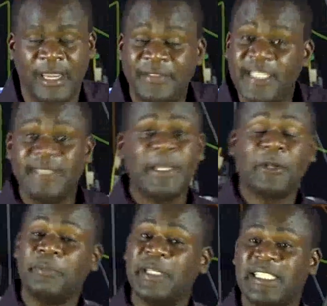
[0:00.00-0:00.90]
And this may
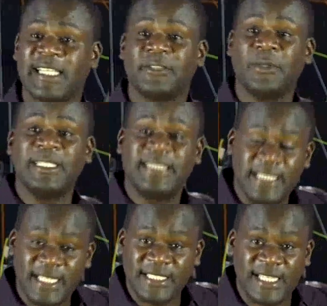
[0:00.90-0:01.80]
not be just only
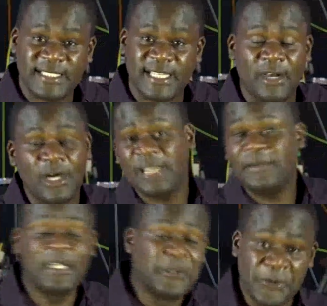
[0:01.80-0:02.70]
teenagers,
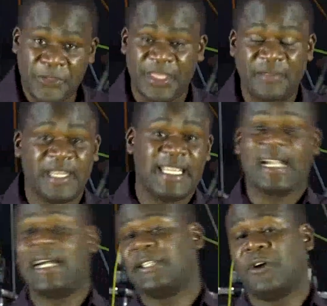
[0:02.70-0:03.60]
even youth, even
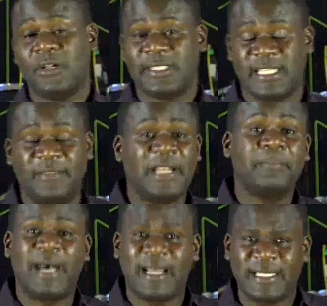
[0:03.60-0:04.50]
young adults, even
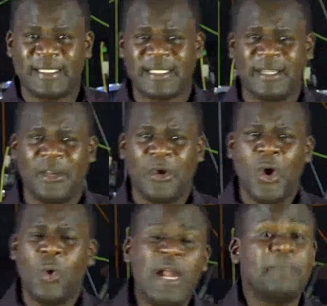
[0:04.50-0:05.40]
parents.
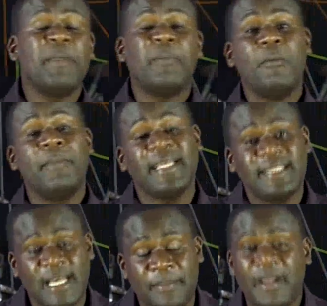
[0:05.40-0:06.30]
When people
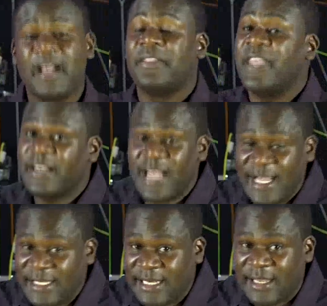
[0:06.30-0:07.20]
mess up, they
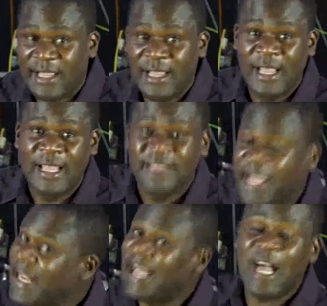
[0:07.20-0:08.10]
run.
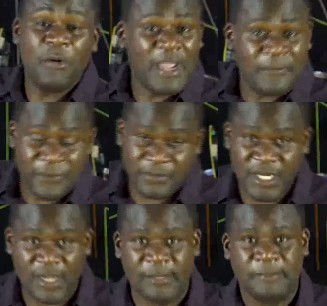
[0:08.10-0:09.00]
They run away from
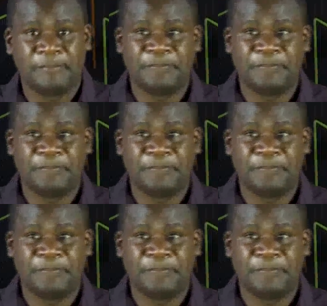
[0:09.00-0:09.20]
God.